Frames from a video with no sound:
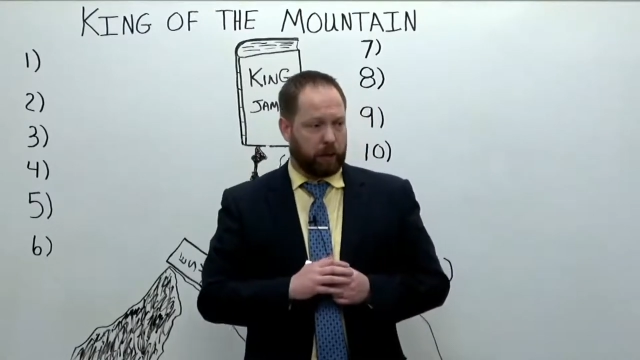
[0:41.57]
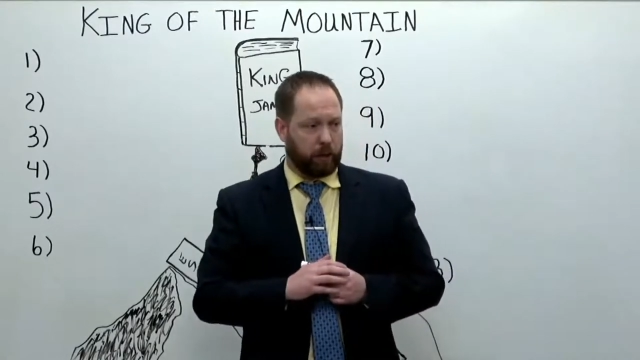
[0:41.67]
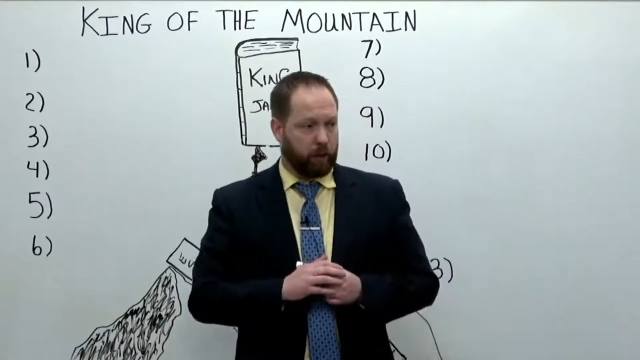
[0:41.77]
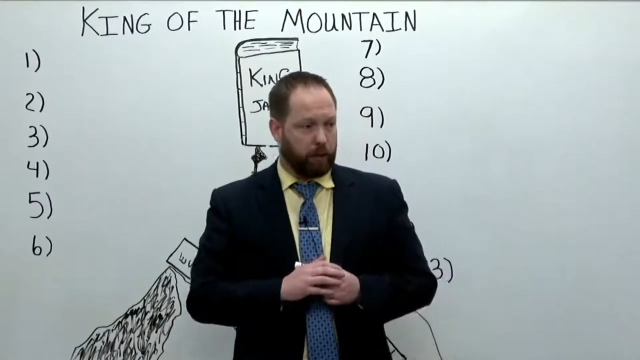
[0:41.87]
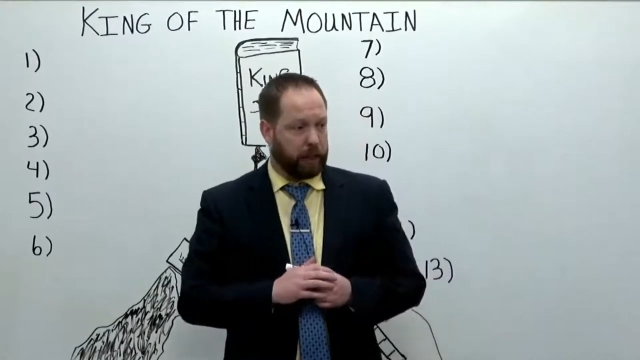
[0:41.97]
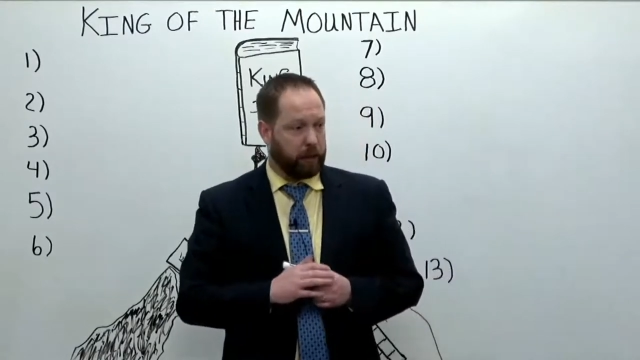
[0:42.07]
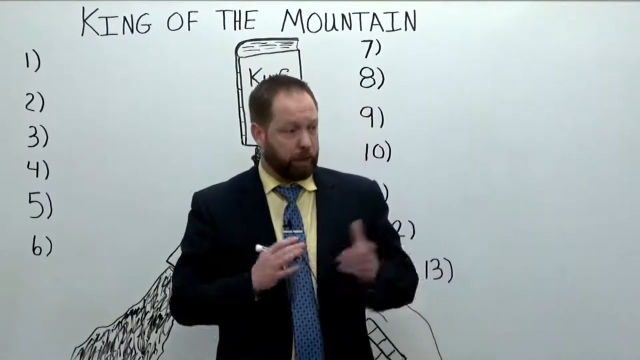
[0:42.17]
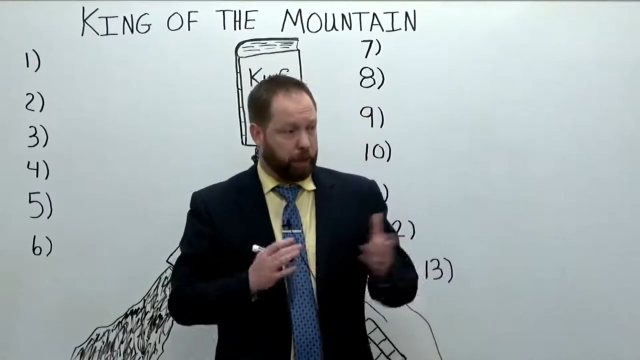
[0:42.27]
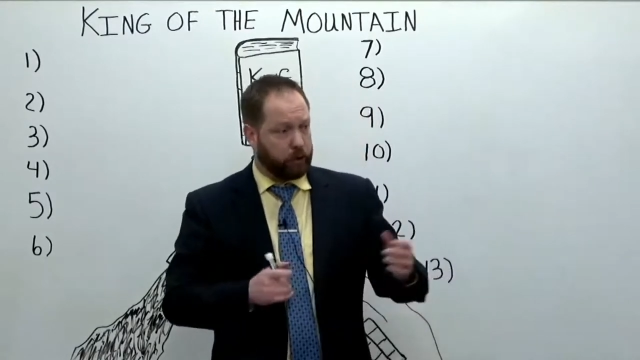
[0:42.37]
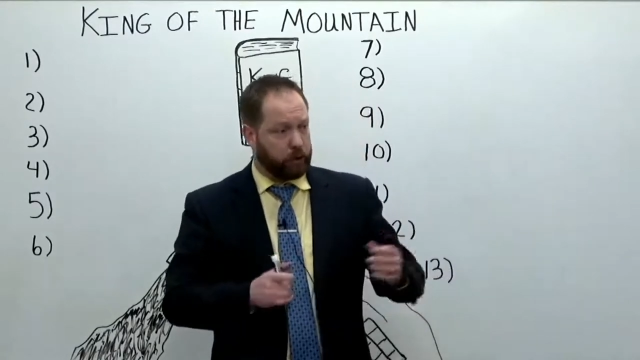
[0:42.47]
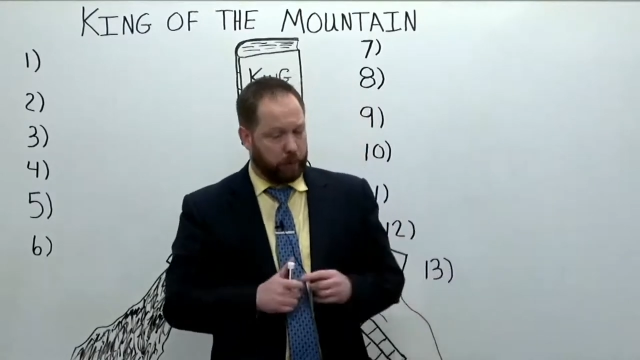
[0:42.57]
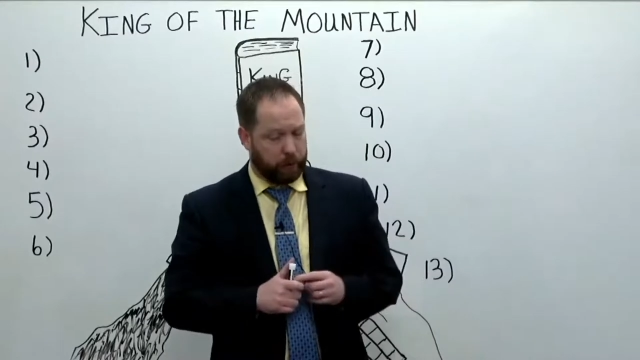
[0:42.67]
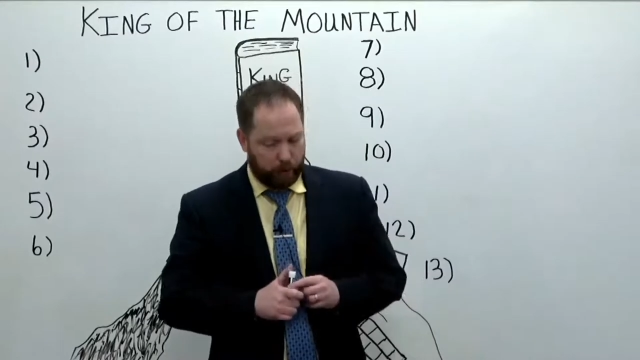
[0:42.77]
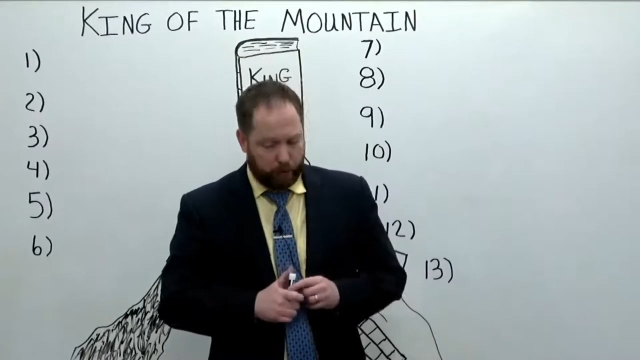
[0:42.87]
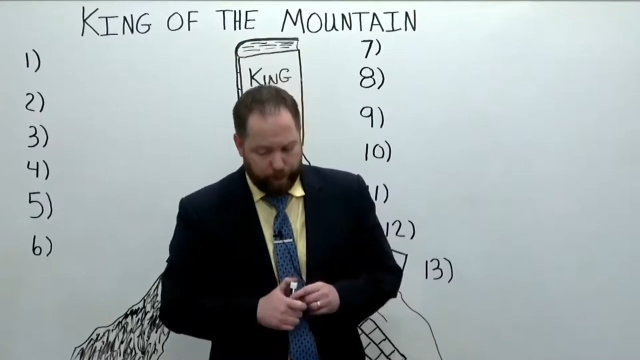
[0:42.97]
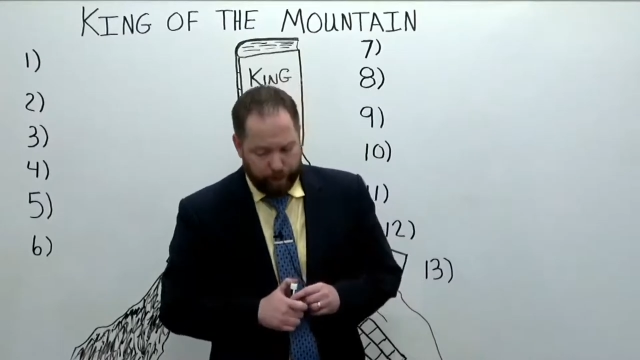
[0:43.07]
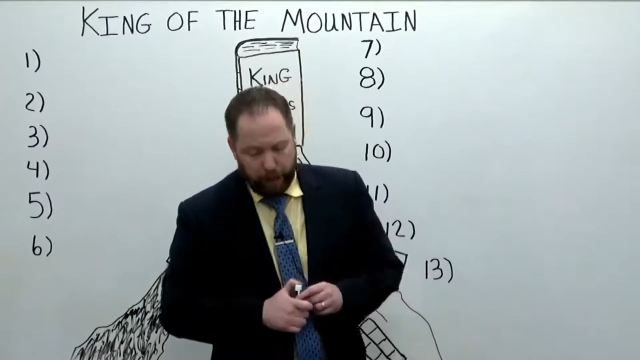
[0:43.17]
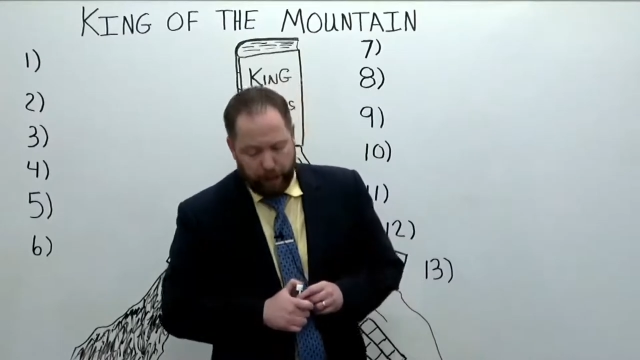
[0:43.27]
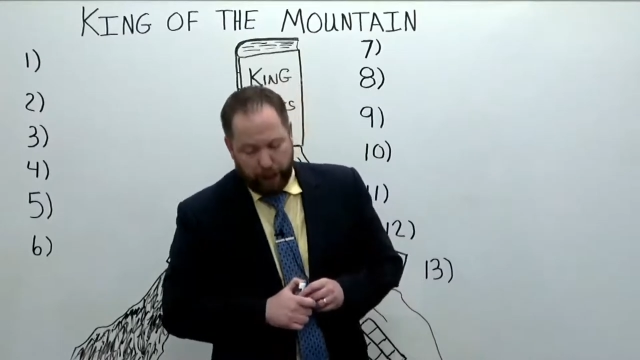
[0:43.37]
You can go back and refer someone to them.